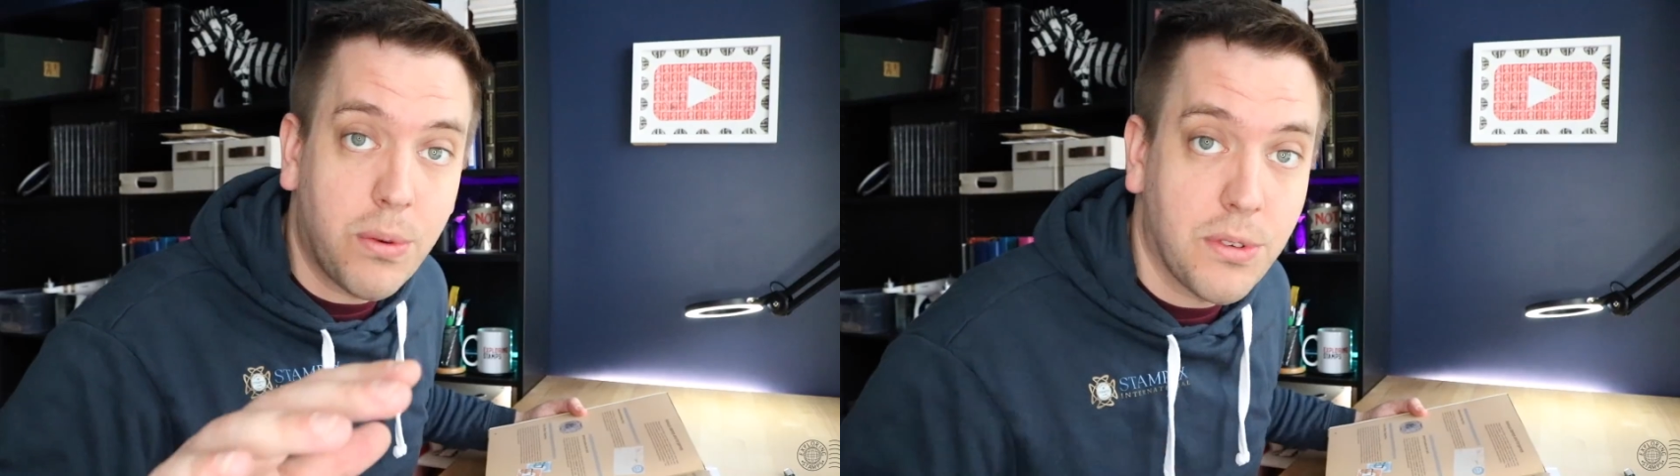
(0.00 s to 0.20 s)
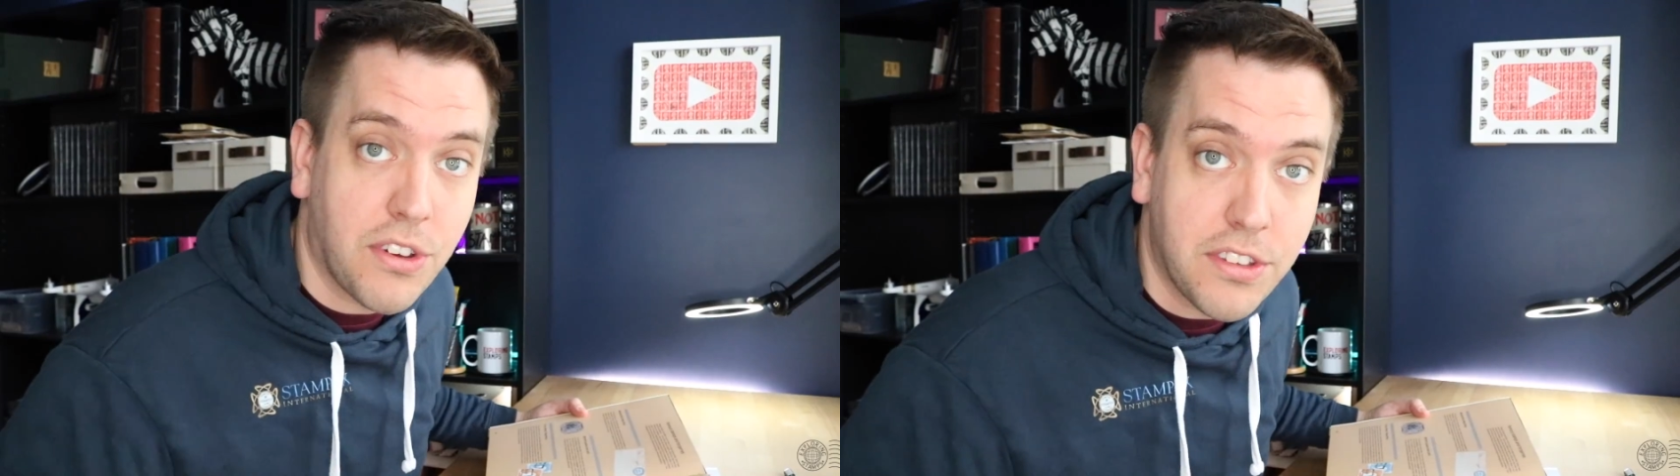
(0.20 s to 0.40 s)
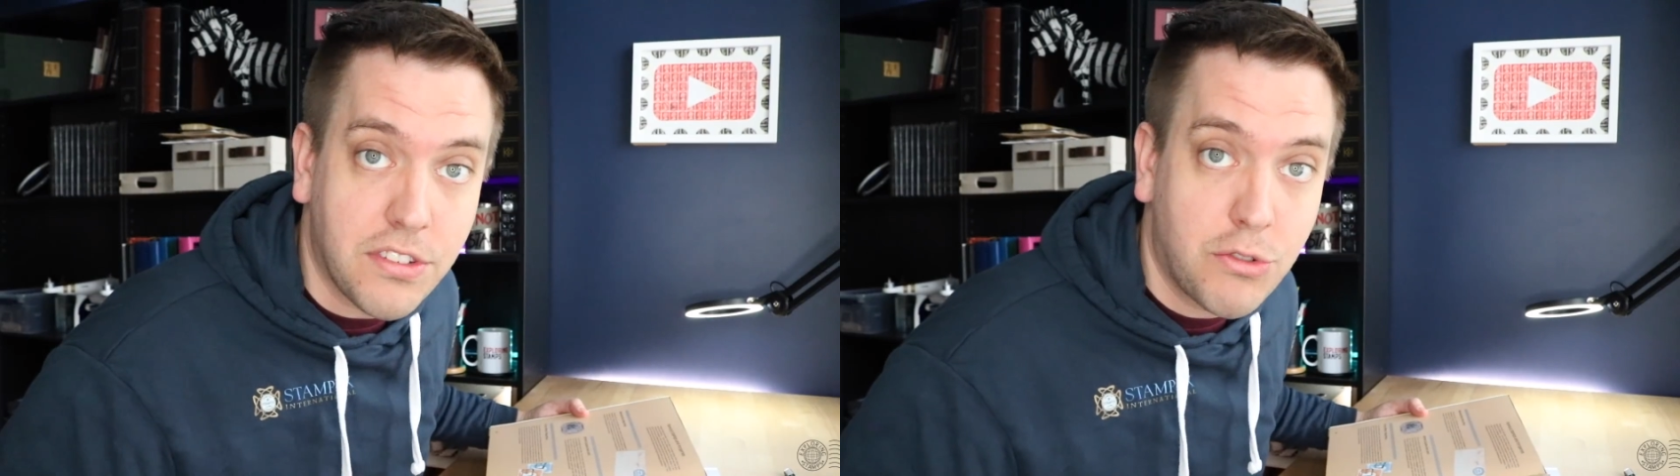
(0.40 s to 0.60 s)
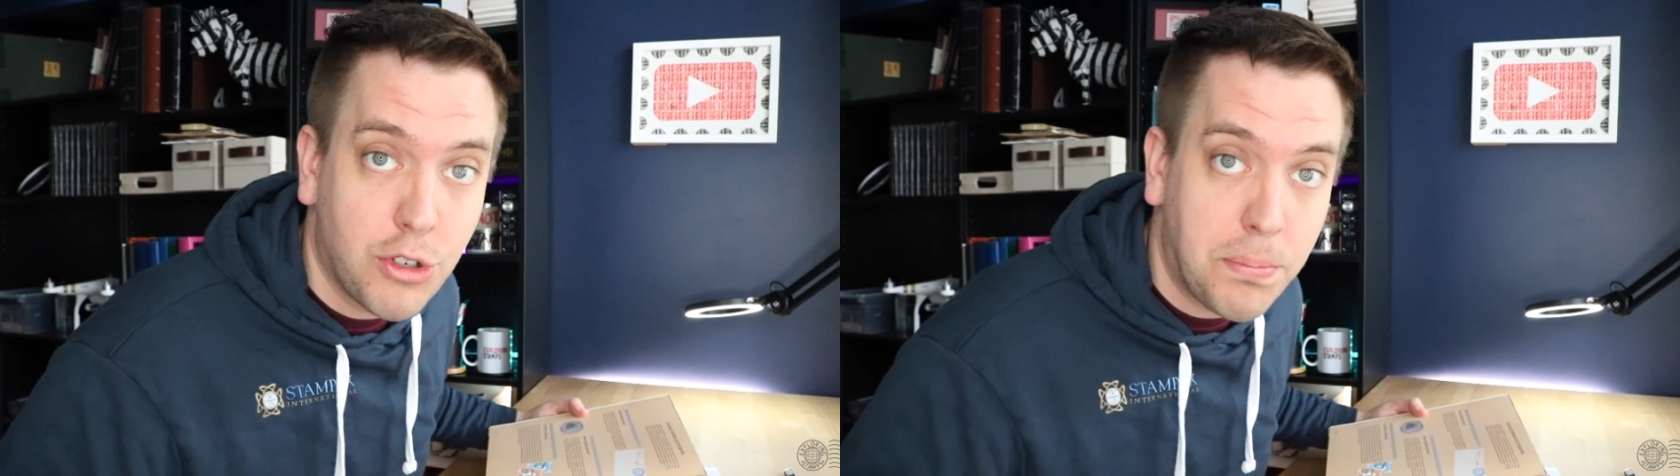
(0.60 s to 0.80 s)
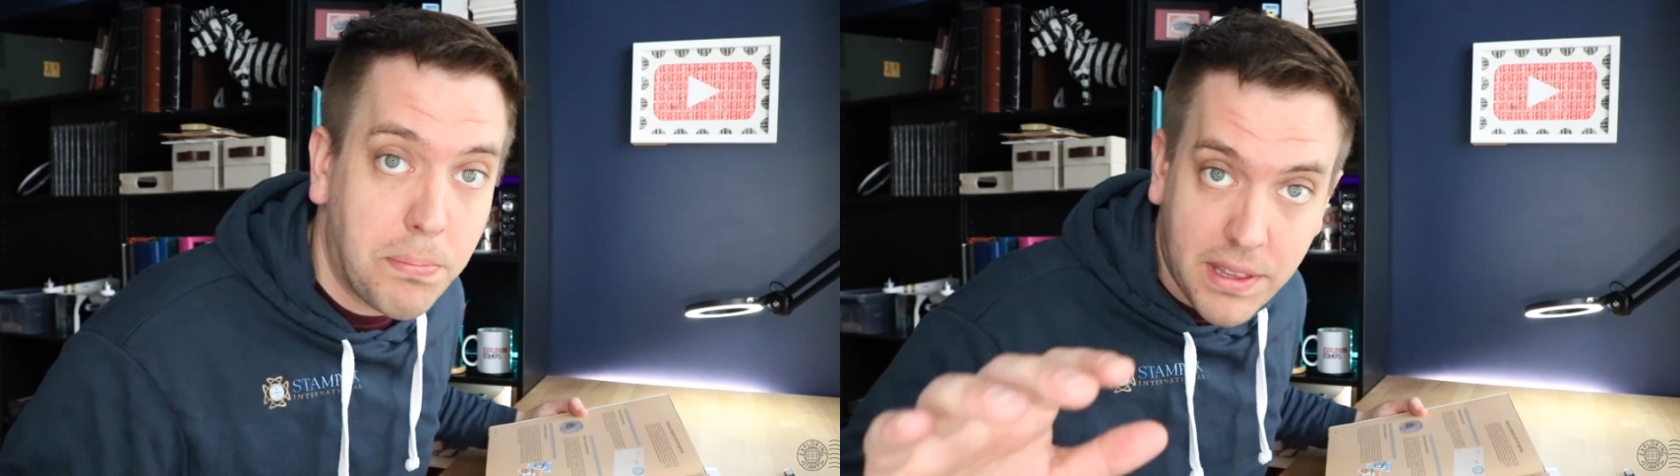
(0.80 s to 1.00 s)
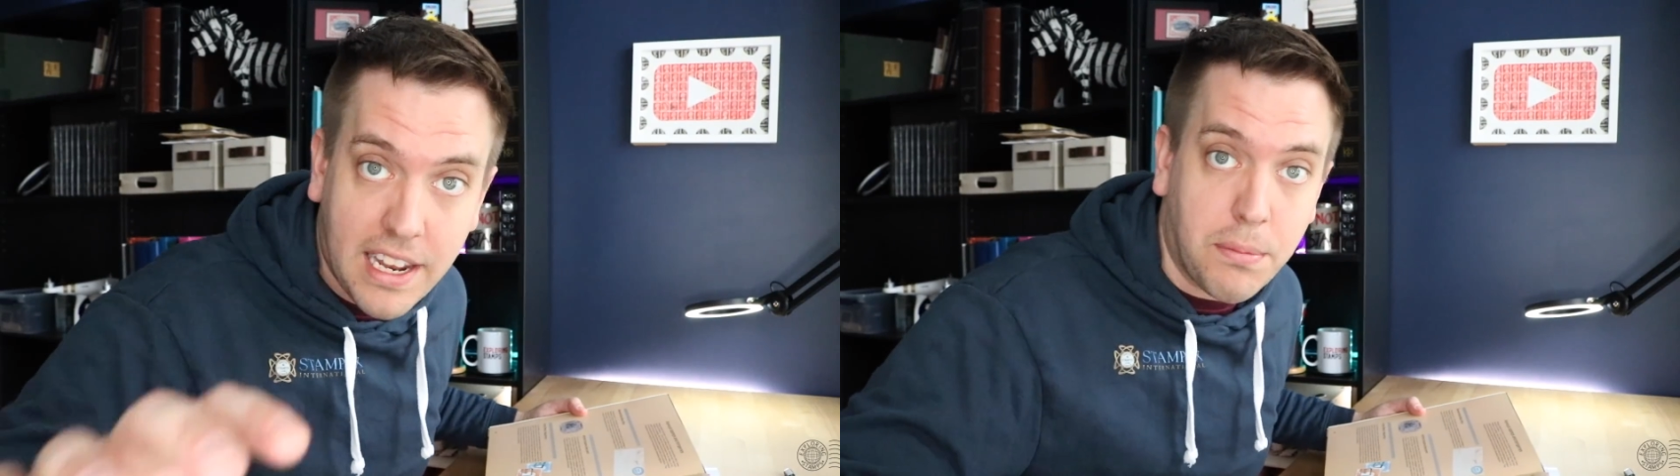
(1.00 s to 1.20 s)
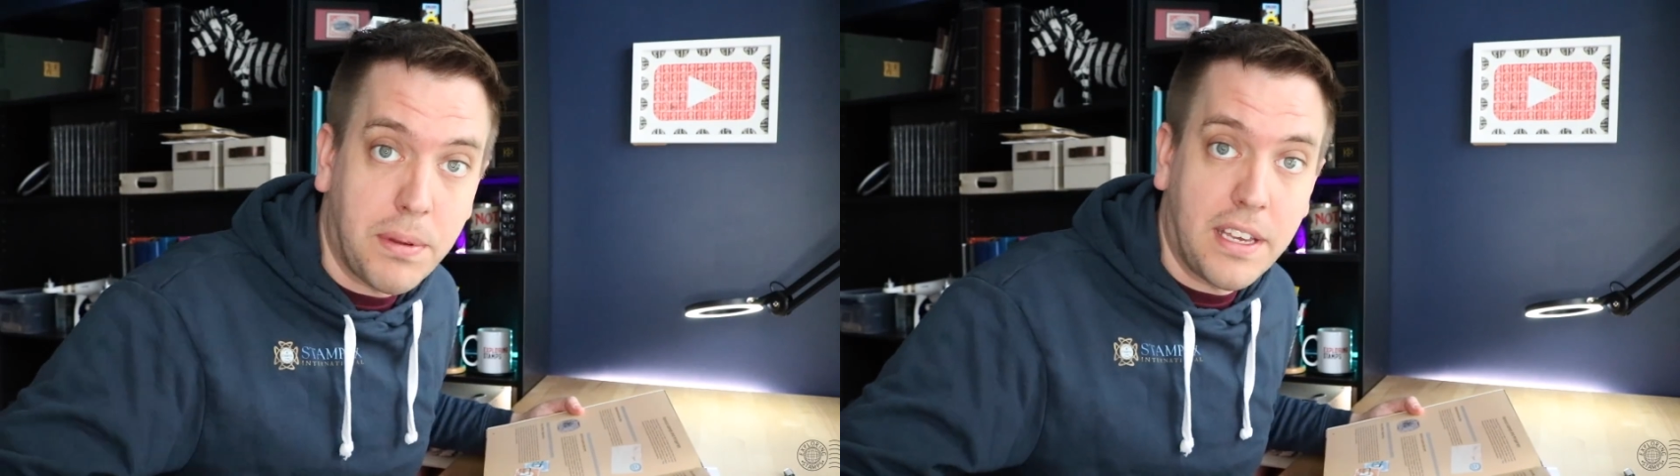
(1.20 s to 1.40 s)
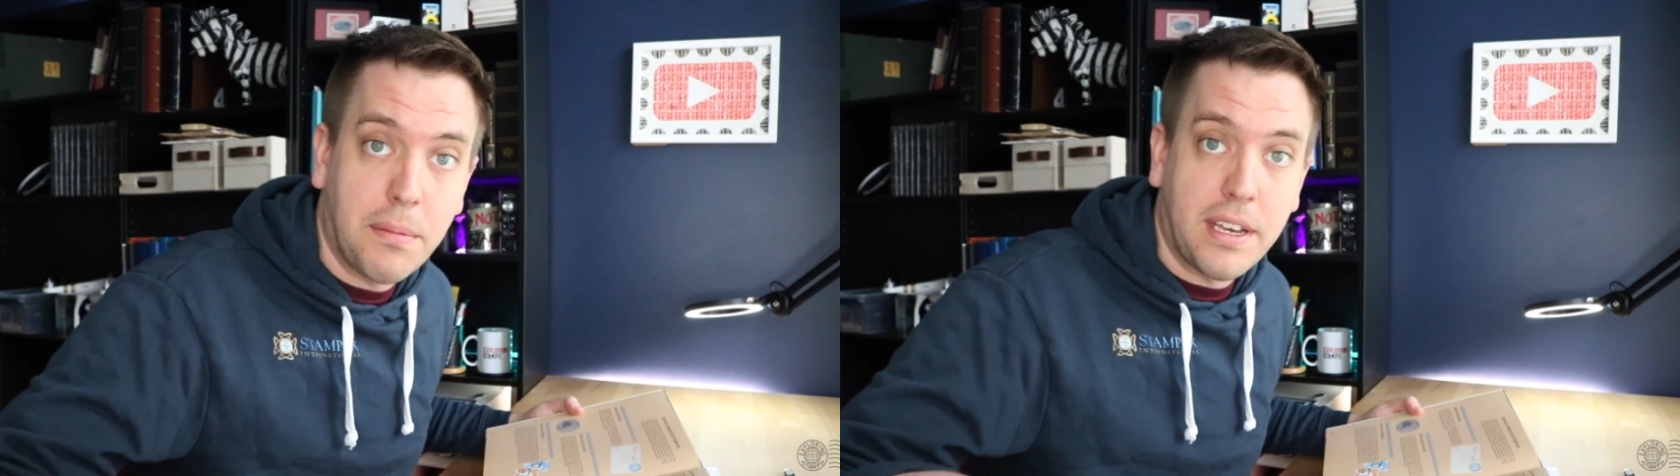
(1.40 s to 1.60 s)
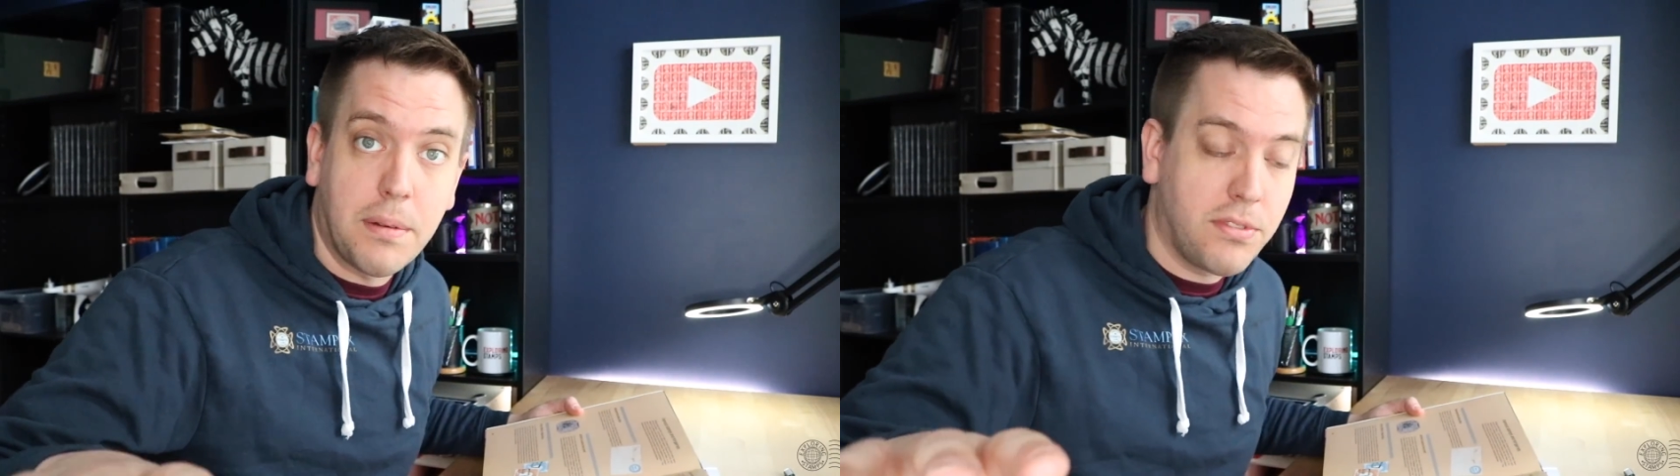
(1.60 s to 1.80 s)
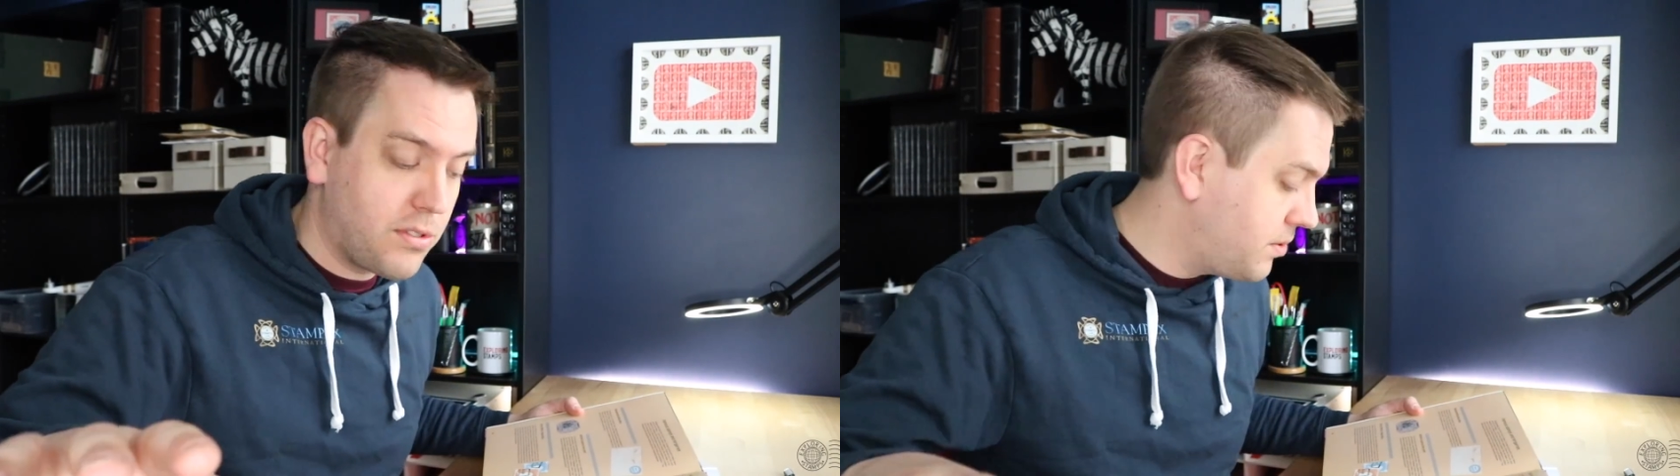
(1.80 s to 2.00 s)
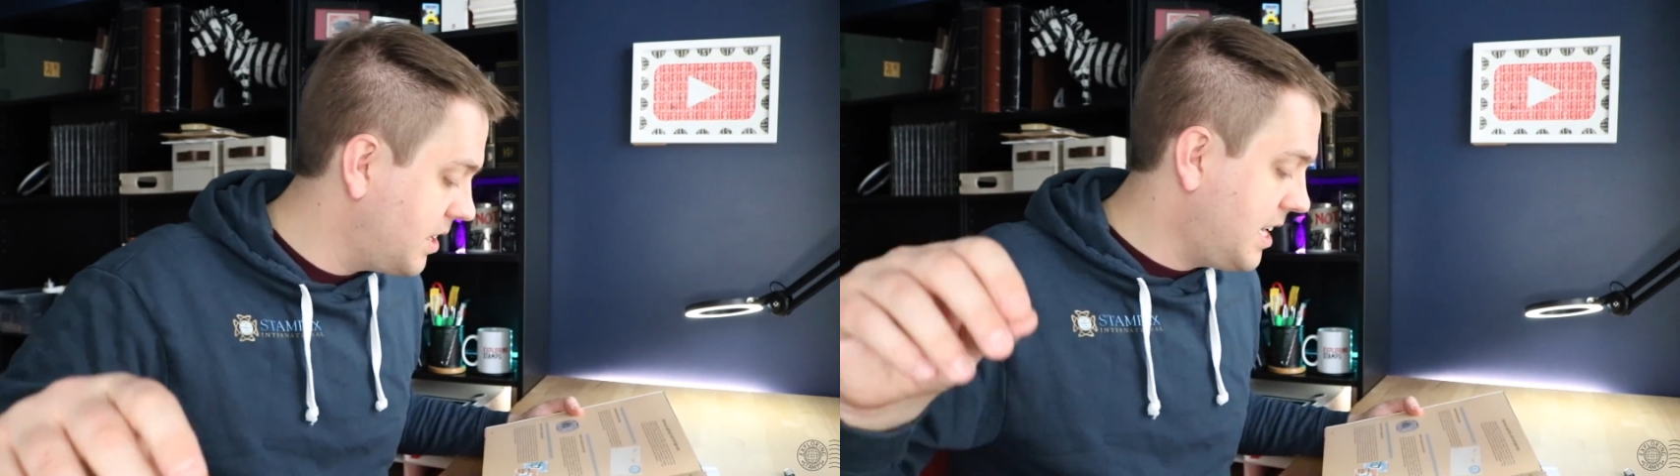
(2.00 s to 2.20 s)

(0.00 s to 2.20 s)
I was on this trip, but that'll be coming up soon.